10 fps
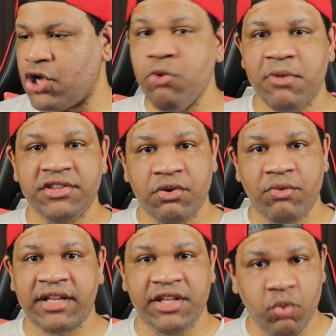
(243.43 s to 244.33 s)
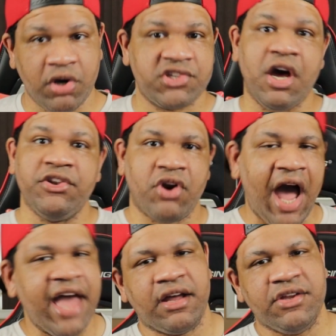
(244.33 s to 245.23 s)
Toma directly works under
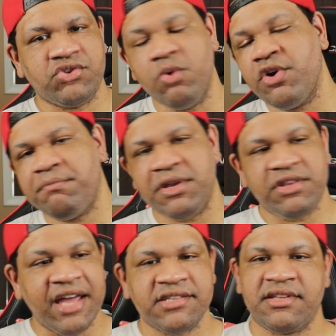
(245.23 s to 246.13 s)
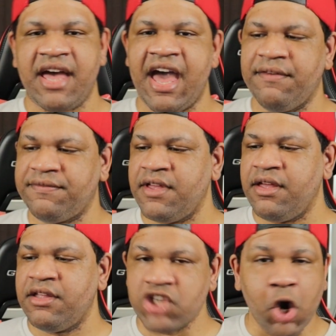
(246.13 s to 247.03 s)
Ayaka, so it would have been nice to have
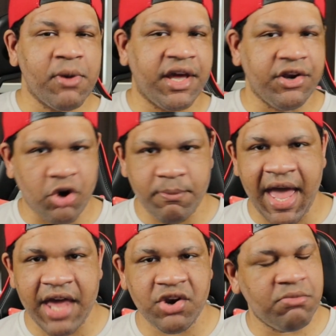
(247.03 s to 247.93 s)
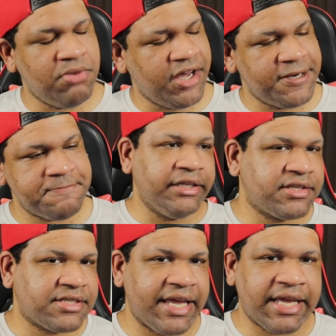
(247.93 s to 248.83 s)
Toma in her banner, but it
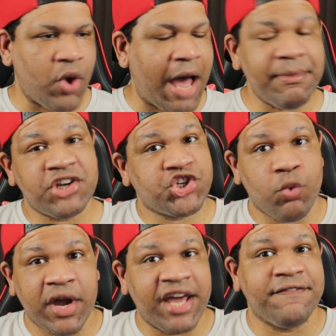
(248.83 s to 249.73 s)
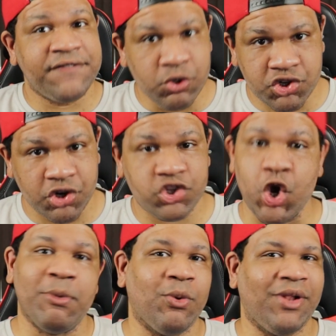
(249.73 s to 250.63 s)
looks like, I'm not sure what kind of future
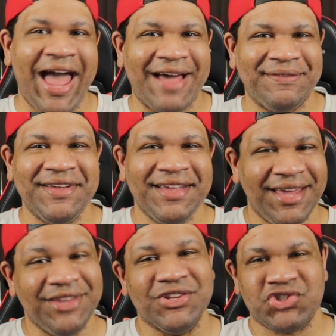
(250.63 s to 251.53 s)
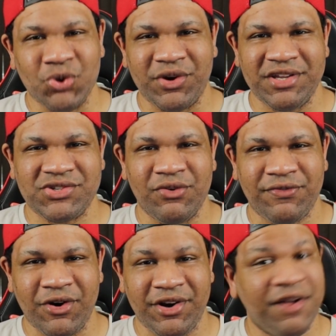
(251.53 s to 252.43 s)
Toma will have in the story so
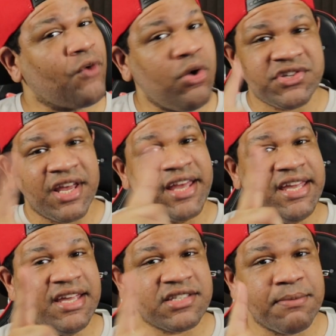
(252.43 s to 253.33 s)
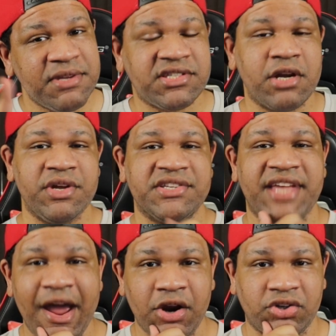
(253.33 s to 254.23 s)
far. And of course, he is a mysterious
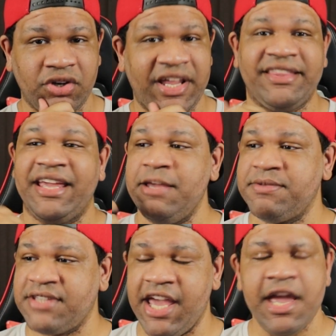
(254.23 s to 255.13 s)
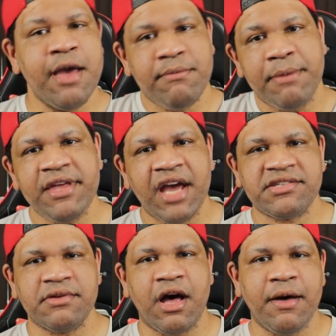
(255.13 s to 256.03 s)
character, like they keep saying. Maybe
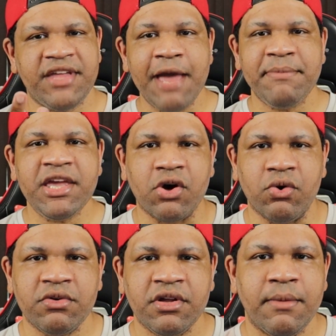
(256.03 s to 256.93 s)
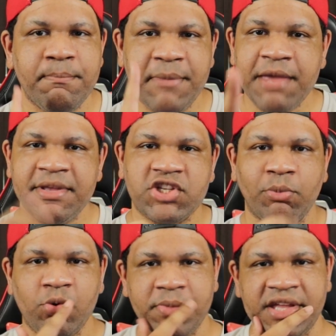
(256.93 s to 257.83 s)
Yae Miko. Maybe
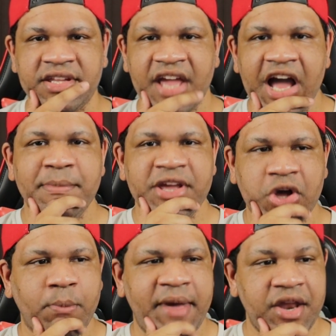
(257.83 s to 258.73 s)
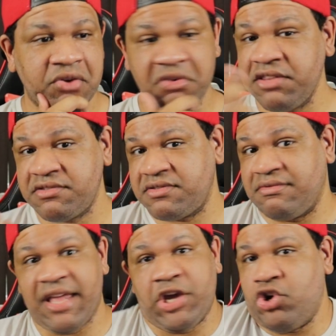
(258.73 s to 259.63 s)
Toma will be in the Yae Miko banner.
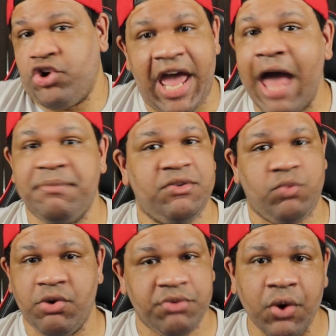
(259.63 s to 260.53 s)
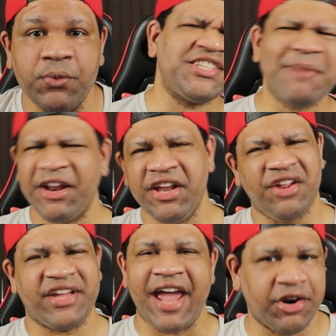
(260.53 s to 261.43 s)
It could happen, we don't know. That's about it
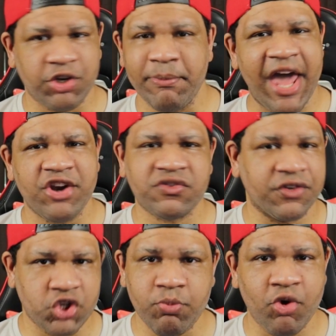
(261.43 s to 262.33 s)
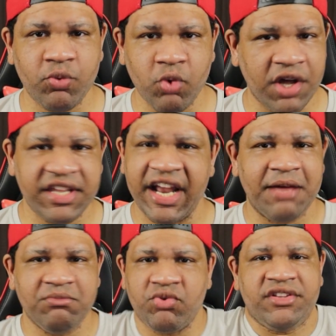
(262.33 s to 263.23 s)
on the character banners for 2.1 that
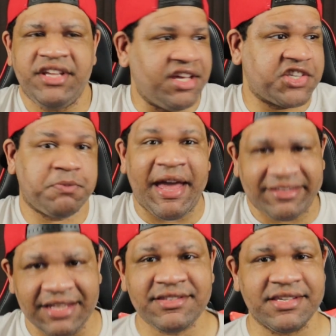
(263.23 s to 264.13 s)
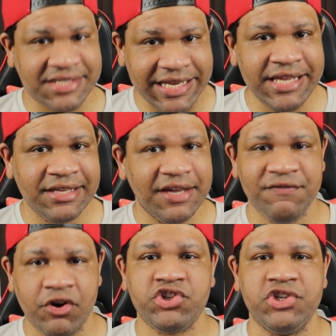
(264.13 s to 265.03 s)
I'm really expecting to see
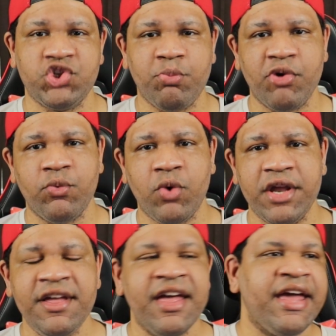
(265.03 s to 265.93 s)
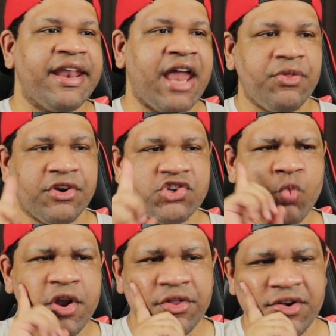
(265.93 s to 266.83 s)
in version 2.1. Now, there's
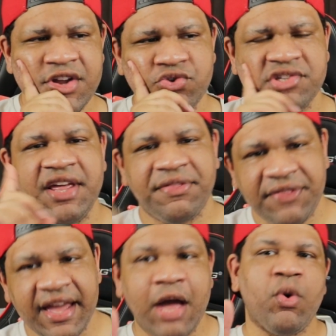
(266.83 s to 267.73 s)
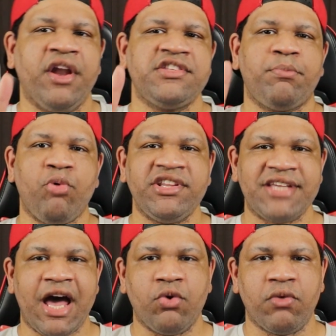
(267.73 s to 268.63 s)
one other interesting thing I wanted to
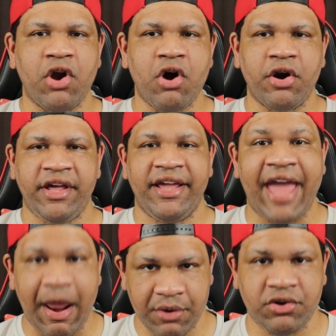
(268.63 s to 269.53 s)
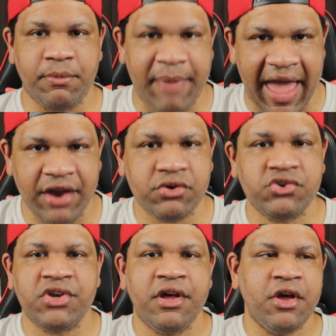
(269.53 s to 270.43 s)
point out regarding character
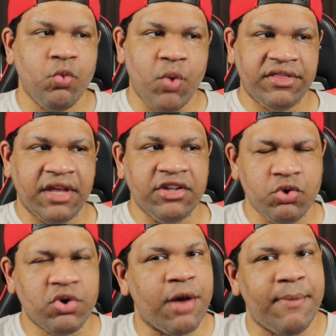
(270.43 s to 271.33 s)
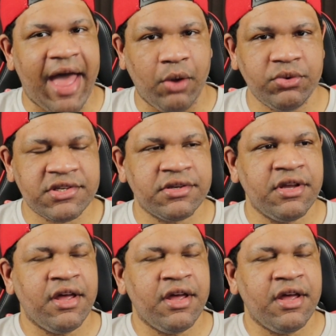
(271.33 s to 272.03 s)
banners when they do come out.